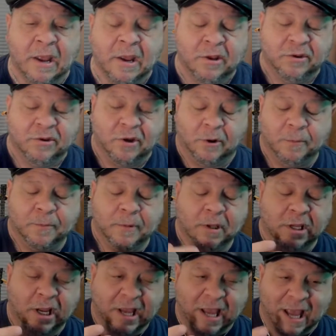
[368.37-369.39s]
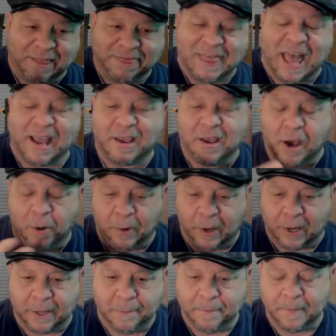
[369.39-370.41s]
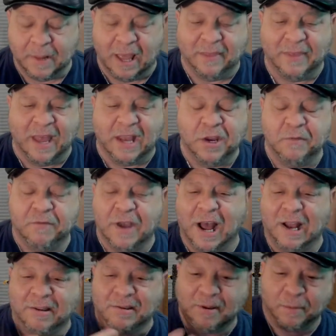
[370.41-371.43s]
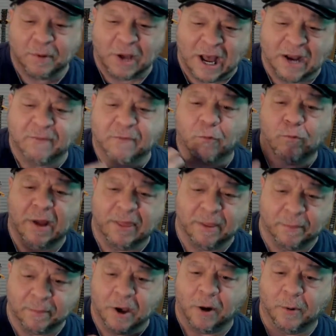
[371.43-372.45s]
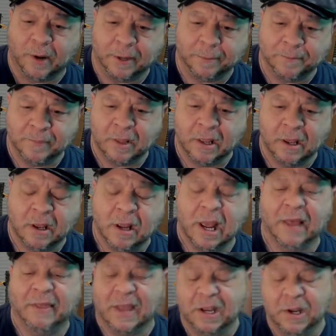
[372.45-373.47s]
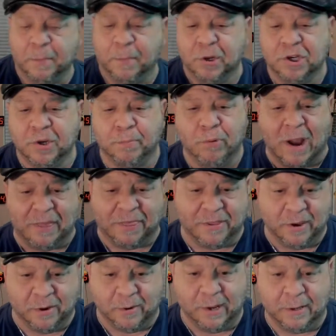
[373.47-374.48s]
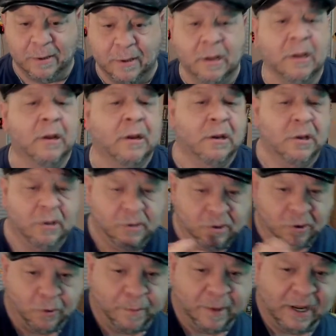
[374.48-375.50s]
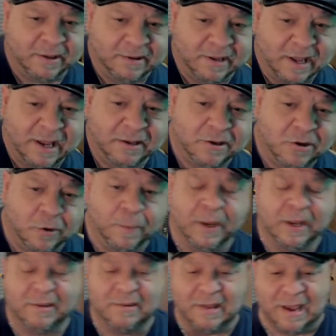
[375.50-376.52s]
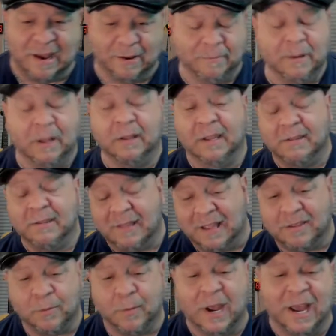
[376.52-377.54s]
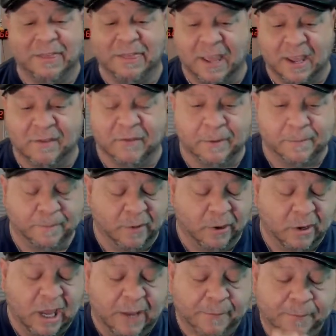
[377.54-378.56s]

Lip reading: So you get that going, and then you've got some kind of a rhythm going. And then you put your breath to it. 2 beats in, 2 beats out. At least that's the way I think of it, okay?